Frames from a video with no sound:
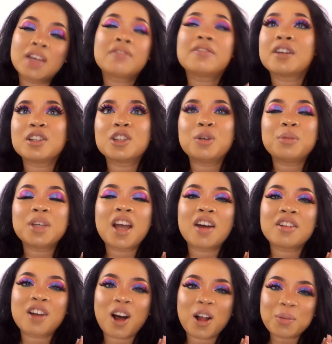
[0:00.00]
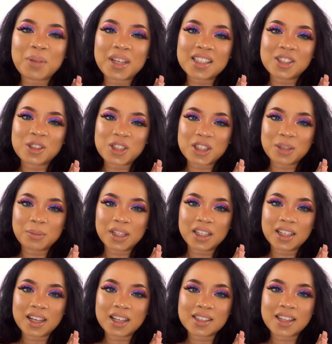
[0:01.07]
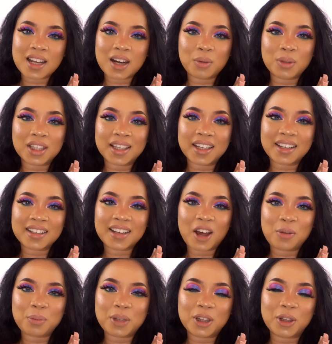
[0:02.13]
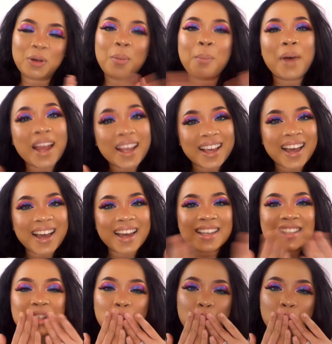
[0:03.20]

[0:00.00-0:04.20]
Follow me on all my social medias that I will link down below. Bye guys!